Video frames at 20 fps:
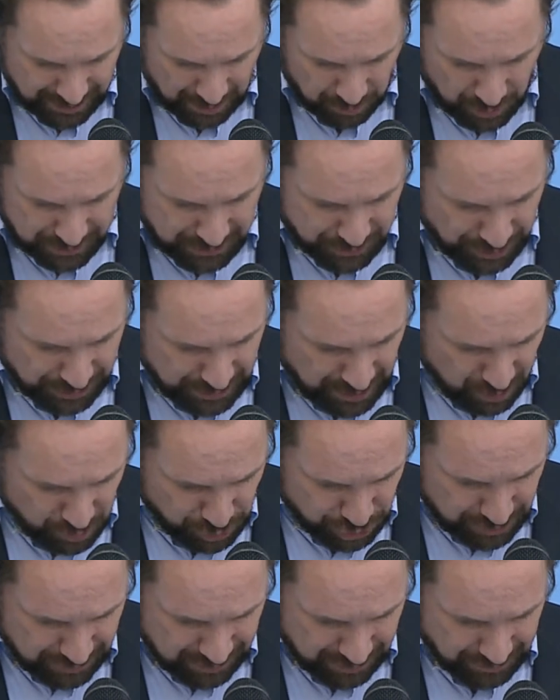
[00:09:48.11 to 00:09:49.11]
There was the
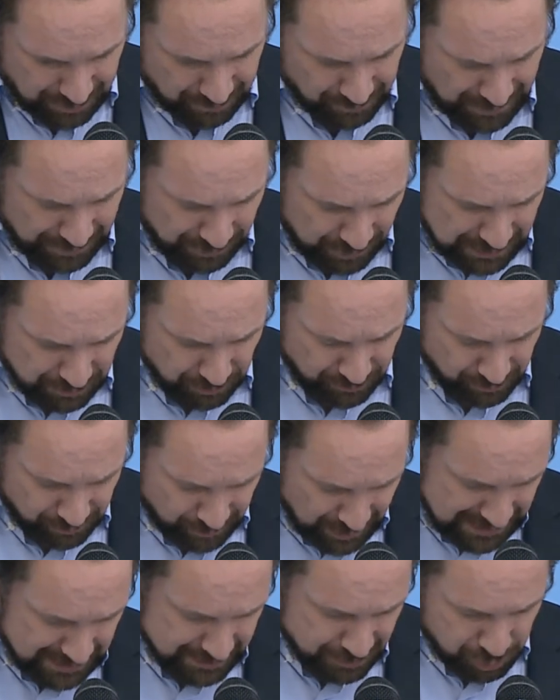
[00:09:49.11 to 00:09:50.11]
notion, the very
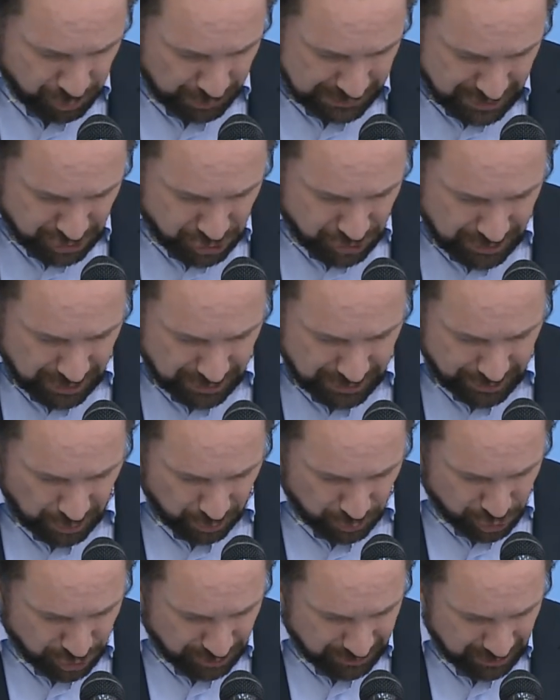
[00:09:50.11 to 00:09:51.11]
well traditional
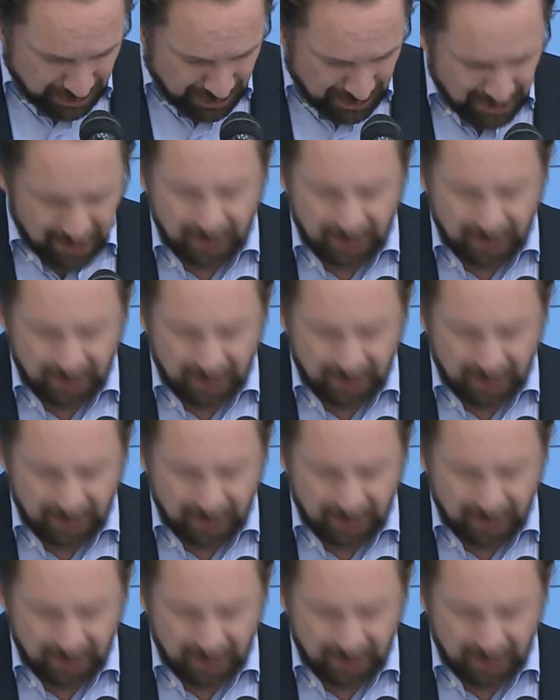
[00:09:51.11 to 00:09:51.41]
notion,